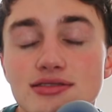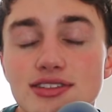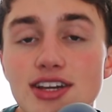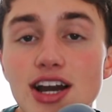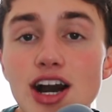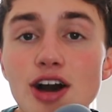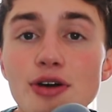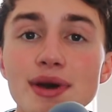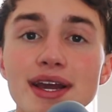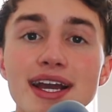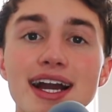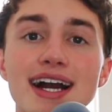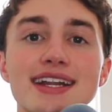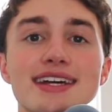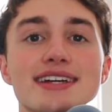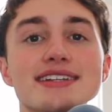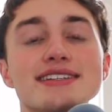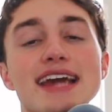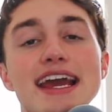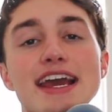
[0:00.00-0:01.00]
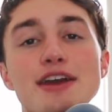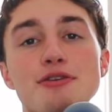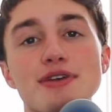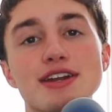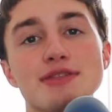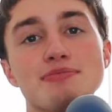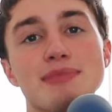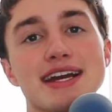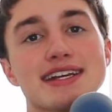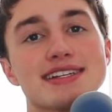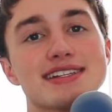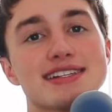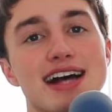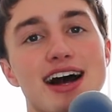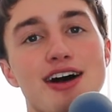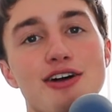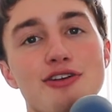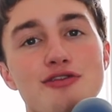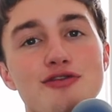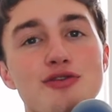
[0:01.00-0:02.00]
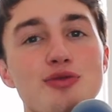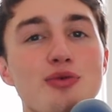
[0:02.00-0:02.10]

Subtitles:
Going on a date with myself